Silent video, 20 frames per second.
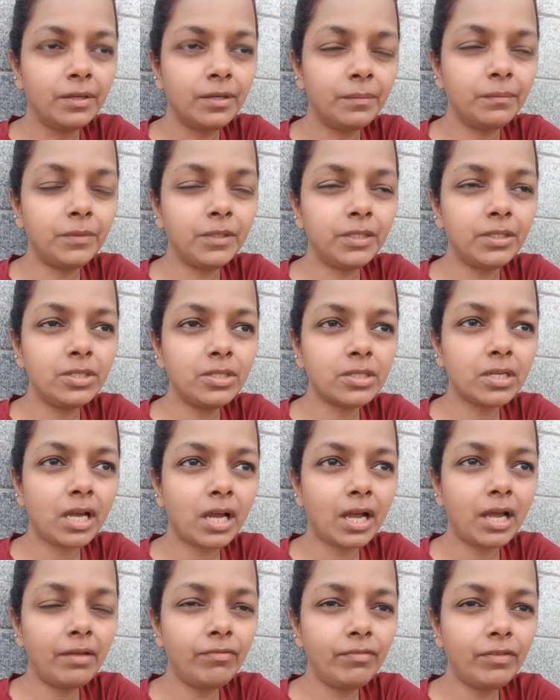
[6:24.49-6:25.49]
because
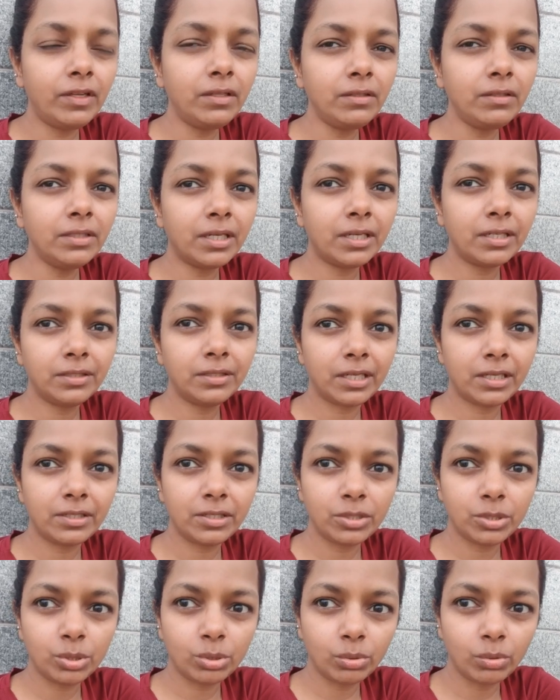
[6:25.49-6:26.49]
I feel that that is
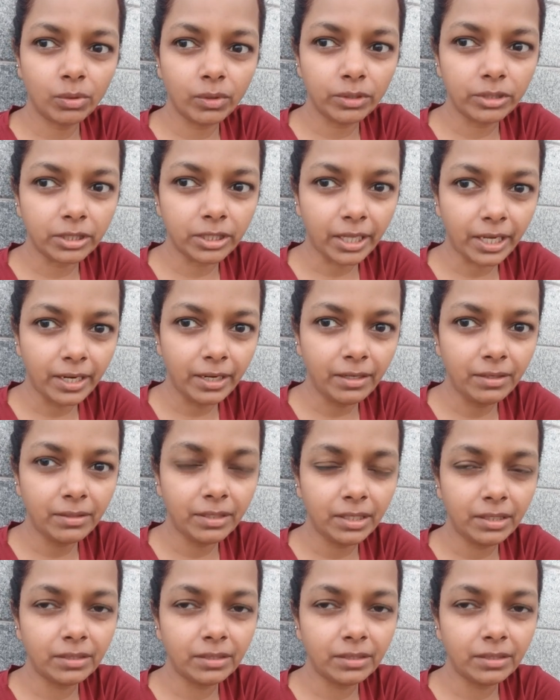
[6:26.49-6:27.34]
so authentic.